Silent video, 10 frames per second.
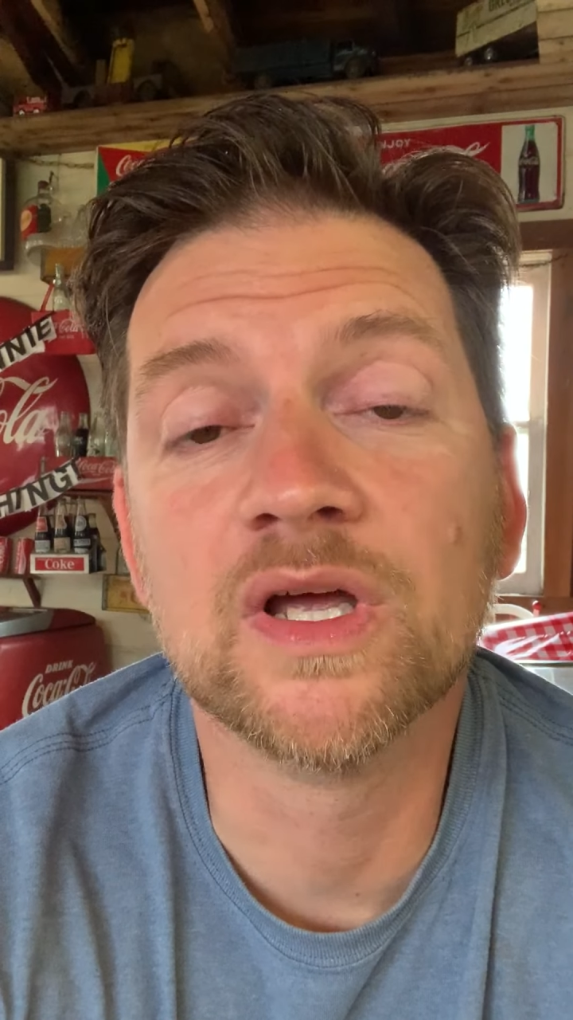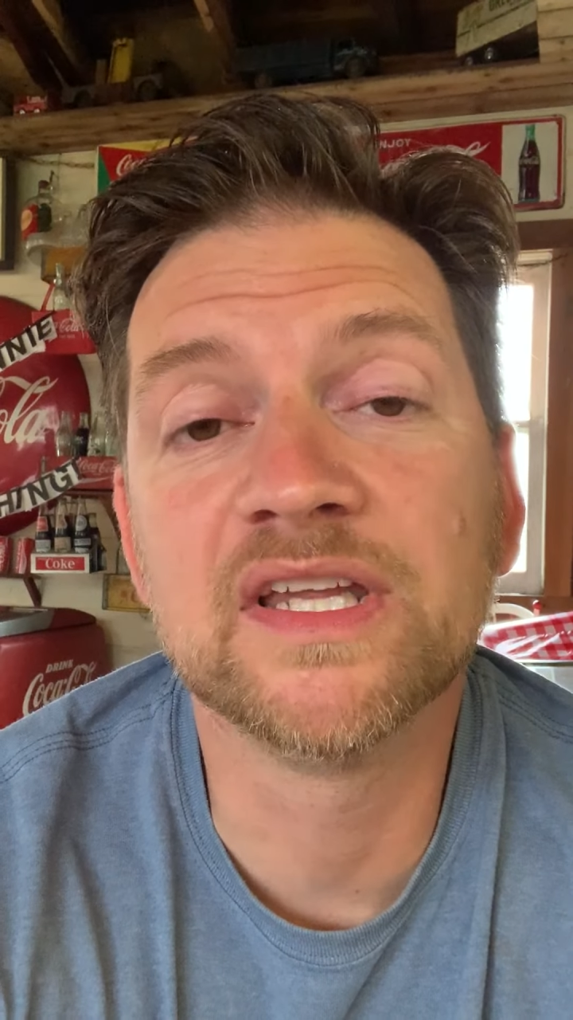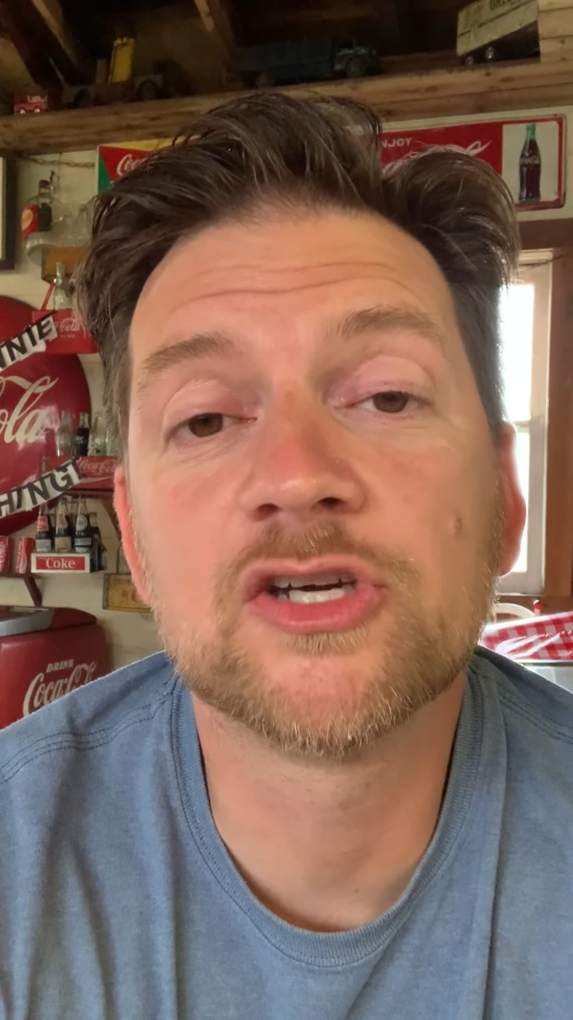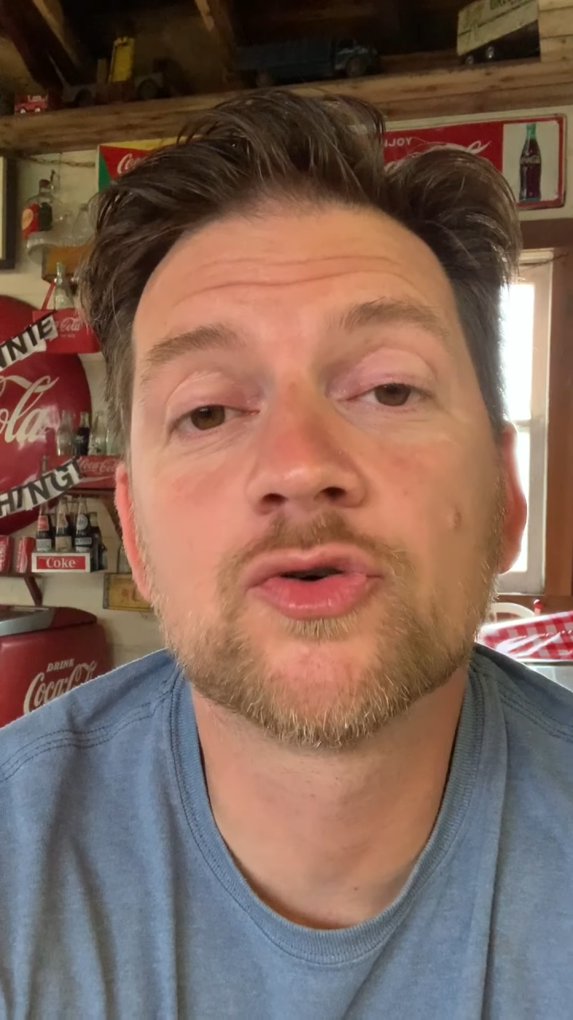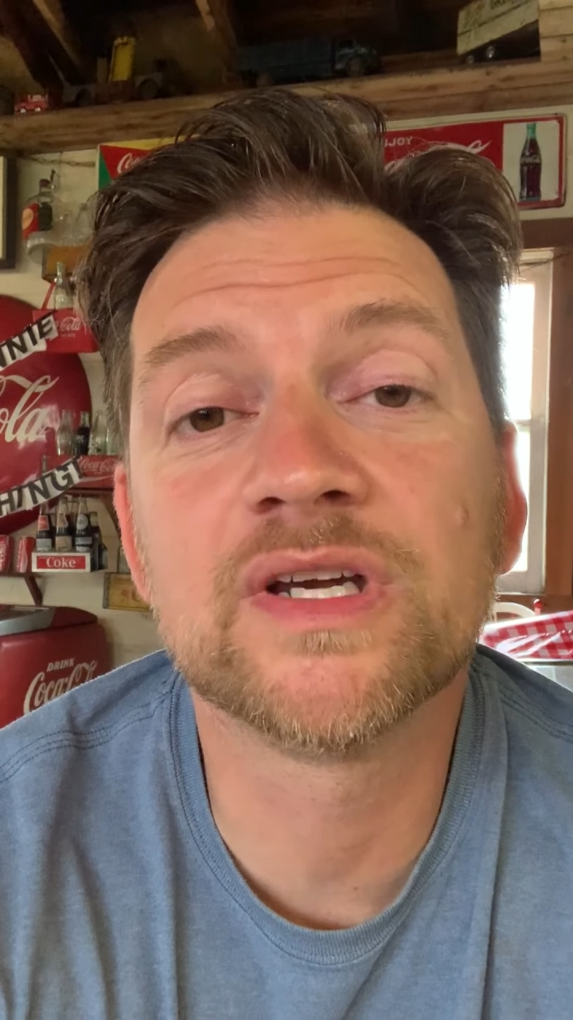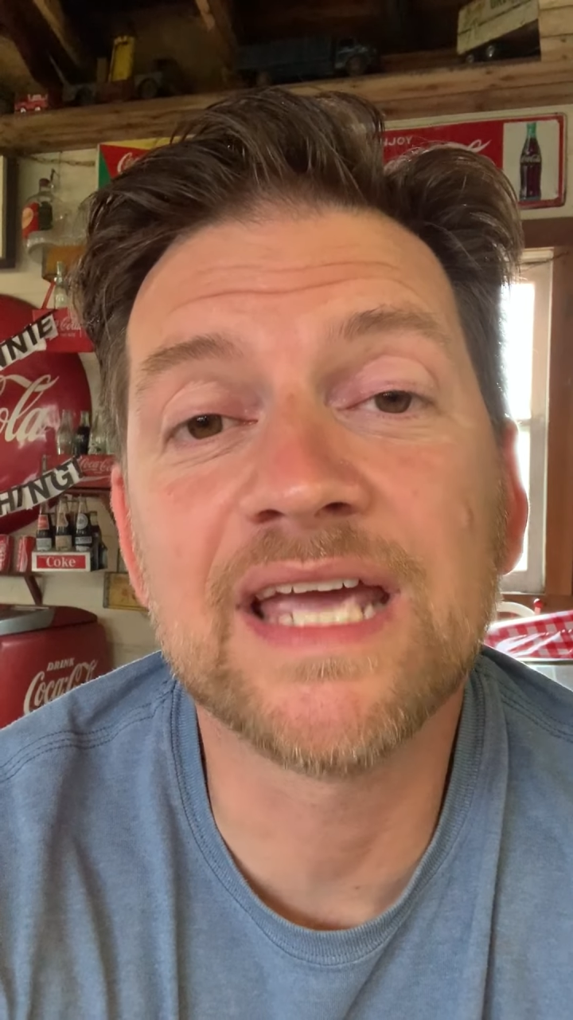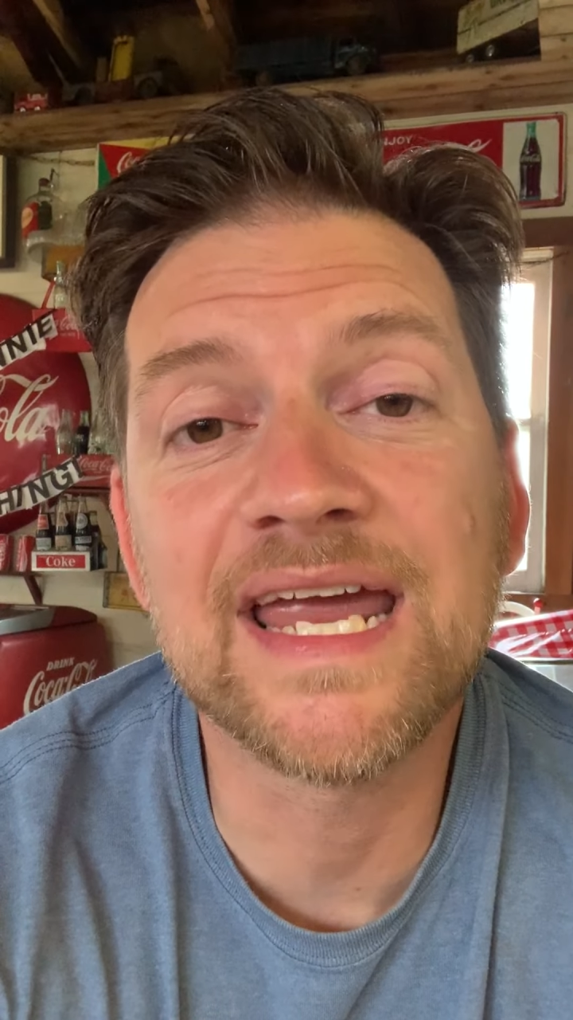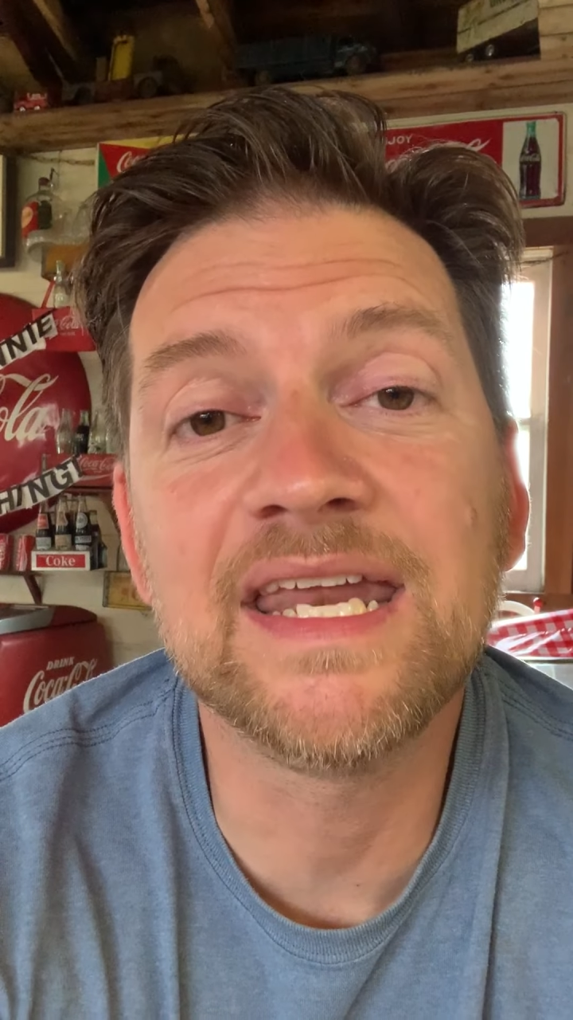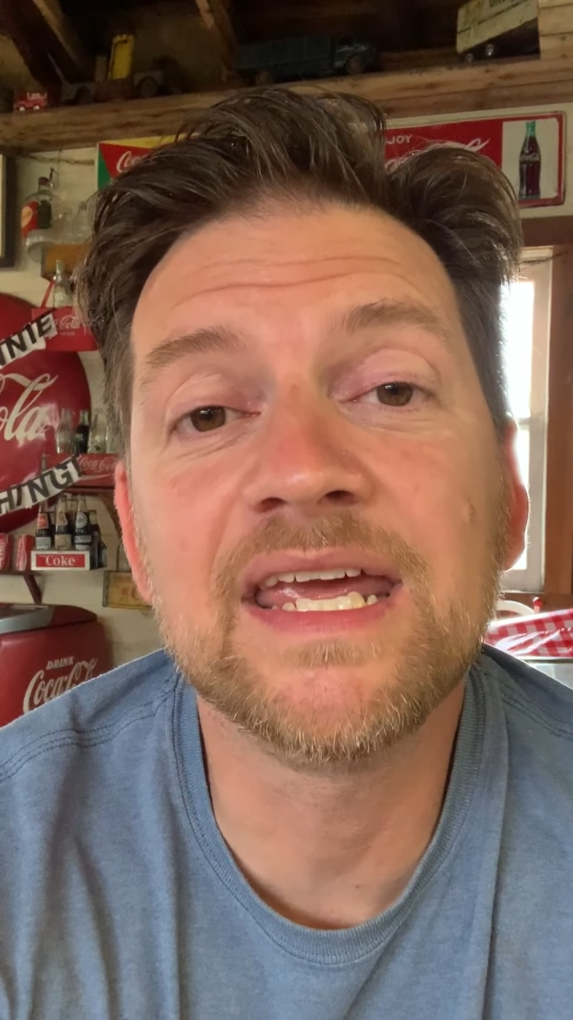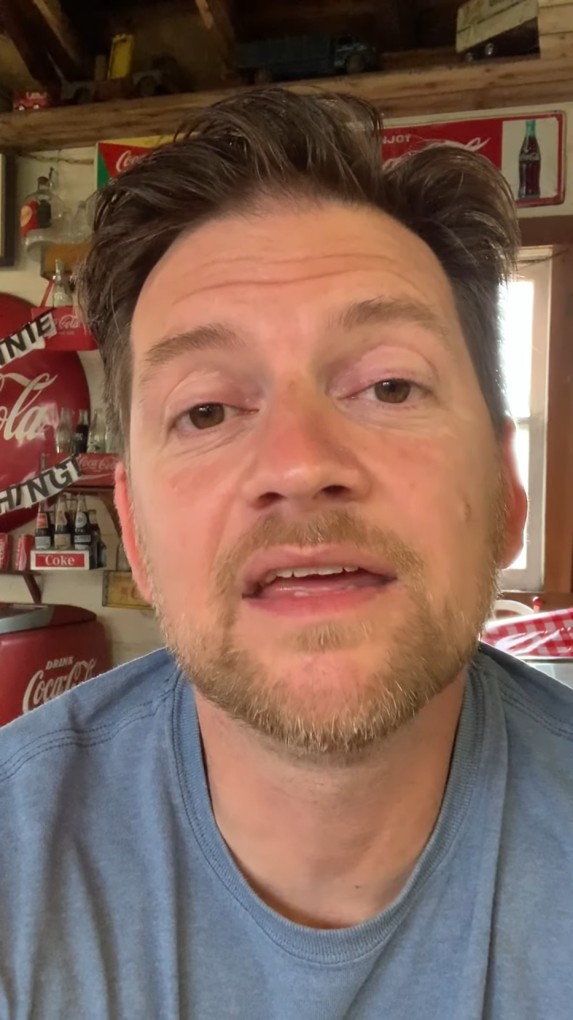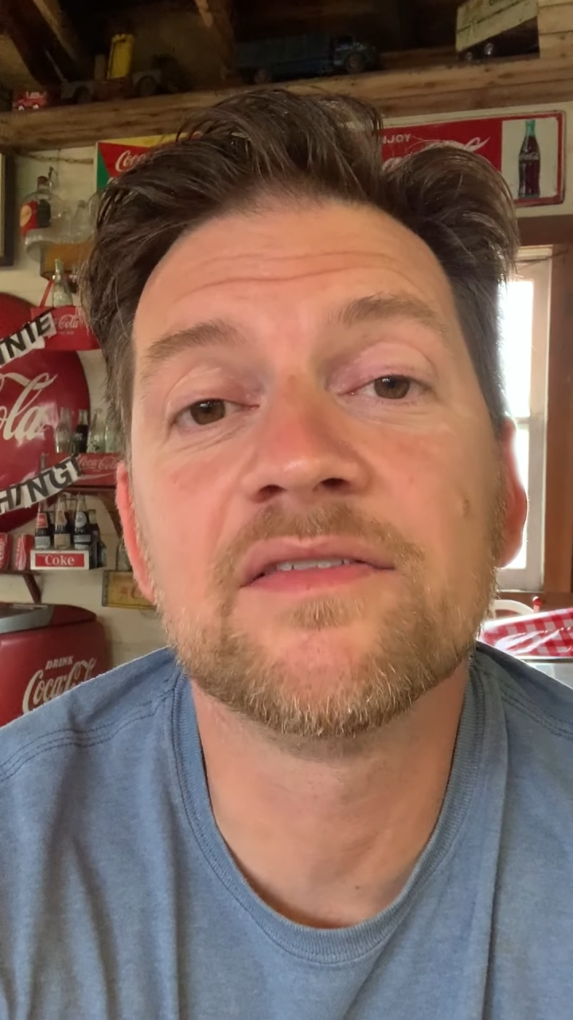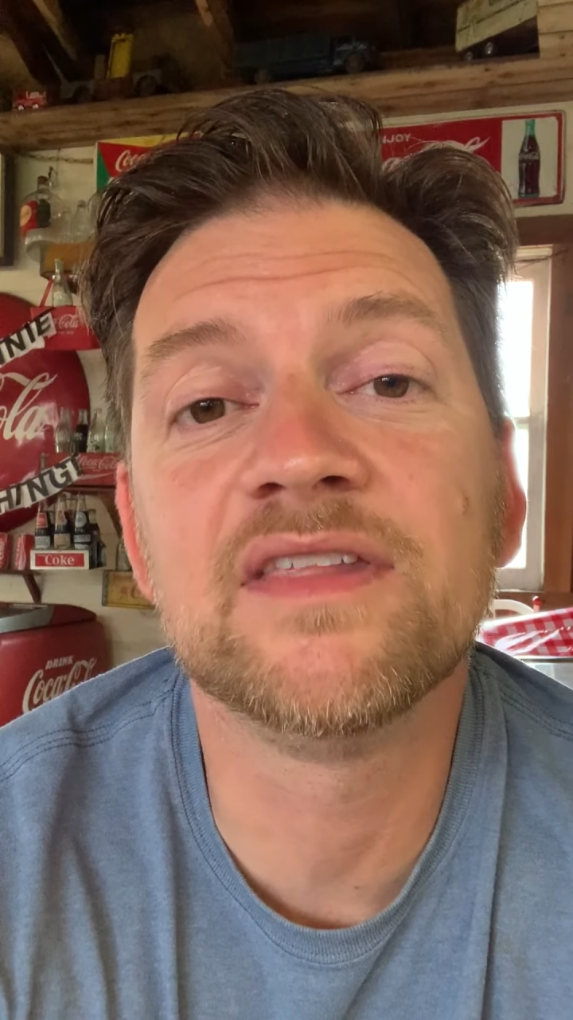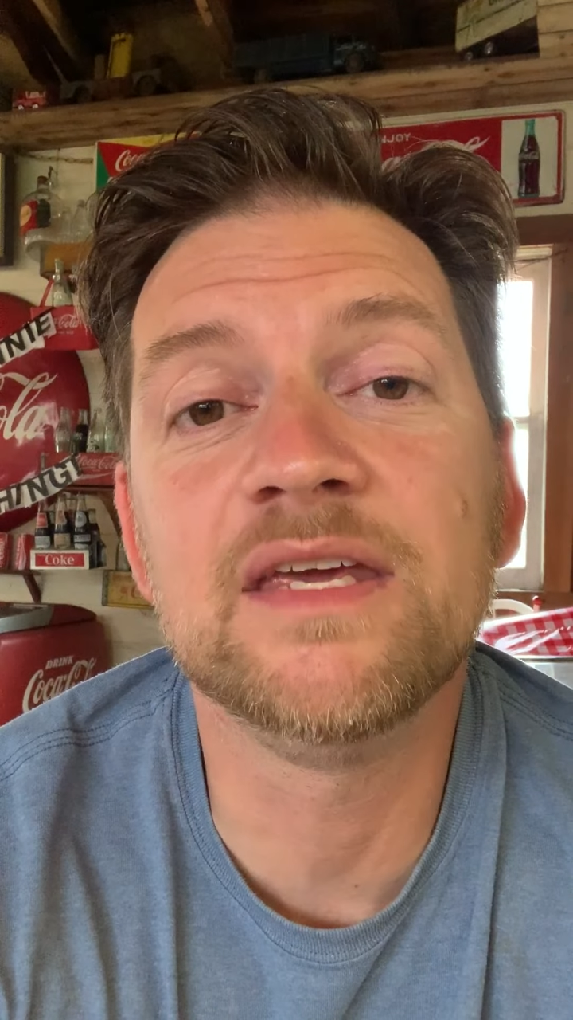really creating